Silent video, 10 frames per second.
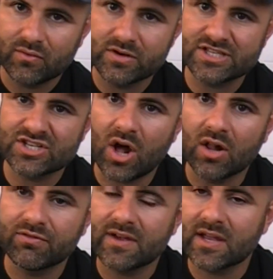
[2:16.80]

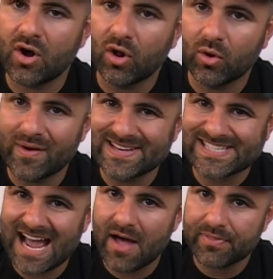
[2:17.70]
resolving always
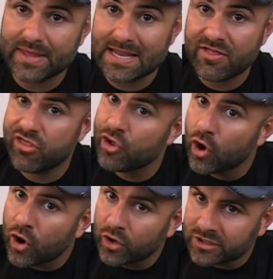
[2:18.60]
on the
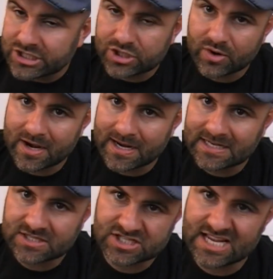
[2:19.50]
3rd
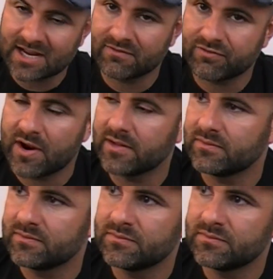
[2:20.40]
string 2nd fret.